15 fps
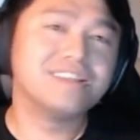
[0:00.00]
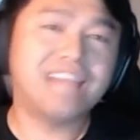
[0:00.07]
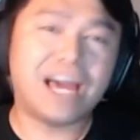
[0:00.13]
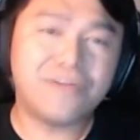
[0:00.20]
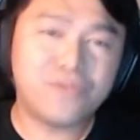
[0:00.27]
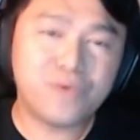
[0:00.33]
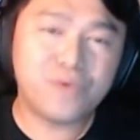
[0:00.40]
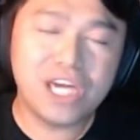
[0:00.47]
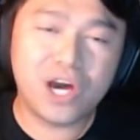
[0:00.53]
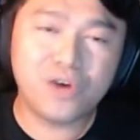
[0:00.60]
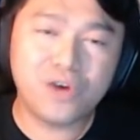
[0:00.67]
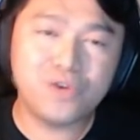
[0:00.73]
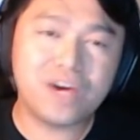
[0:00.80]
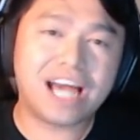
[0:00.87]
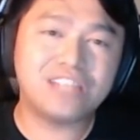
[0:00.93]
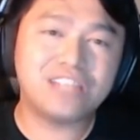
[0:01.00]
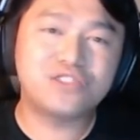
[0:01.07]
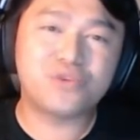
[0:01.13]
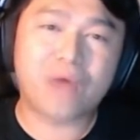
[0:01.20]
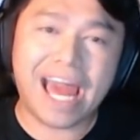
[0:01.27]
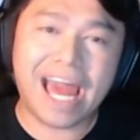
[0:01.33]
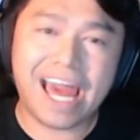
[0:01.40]
Live Rio, you got
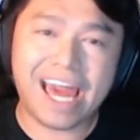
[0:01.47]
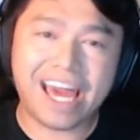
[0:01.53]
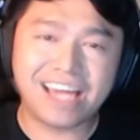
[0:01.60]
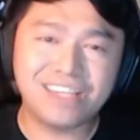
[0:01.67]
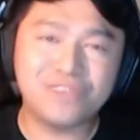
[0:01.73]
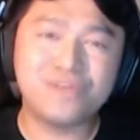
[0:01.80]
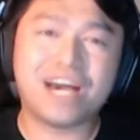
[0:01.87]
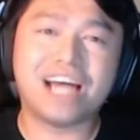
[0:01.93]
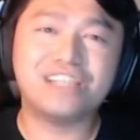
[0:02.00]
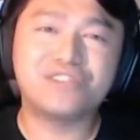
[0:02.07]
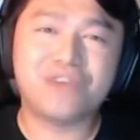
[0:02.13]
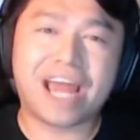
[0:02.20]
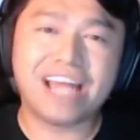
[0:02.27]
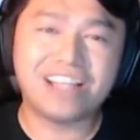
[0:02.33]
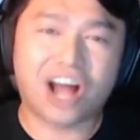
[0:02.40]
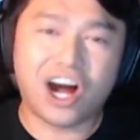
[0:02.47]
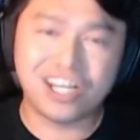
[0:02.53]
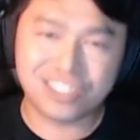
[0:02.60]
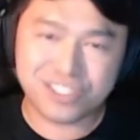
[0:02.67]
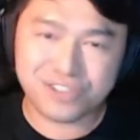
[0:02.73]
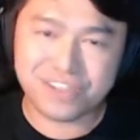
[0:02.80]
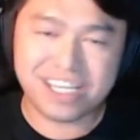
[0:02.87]
dragged. You got dragged
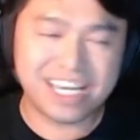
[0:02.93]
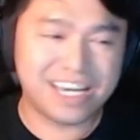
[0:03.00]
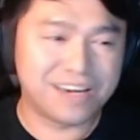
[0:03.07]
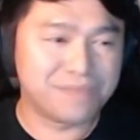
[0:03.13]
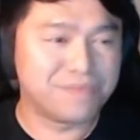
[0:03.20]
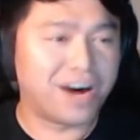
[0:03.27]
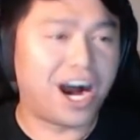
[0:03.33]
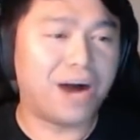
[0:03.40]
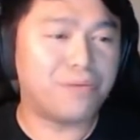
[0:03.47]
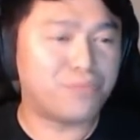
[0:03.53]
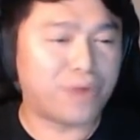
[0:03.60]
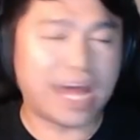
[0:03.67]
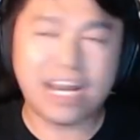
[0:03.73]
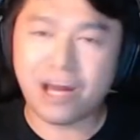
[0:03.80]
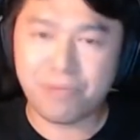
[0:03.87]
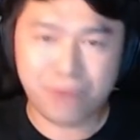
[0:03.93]
on stream, on, right on